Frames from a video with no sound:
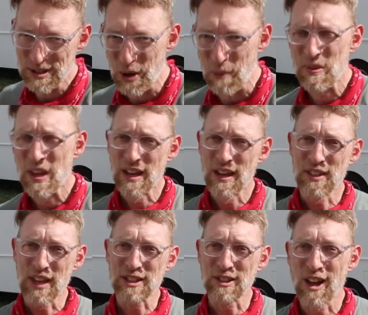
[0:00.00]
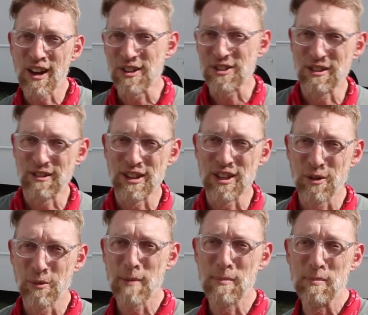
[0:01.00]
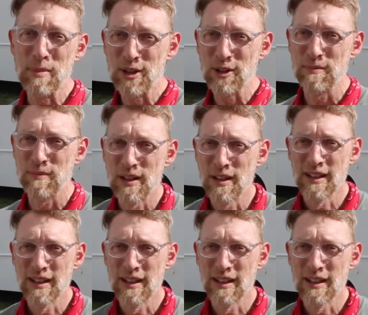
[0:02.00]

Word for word: So thanks a lot. I'll see you around the interweb. Be good.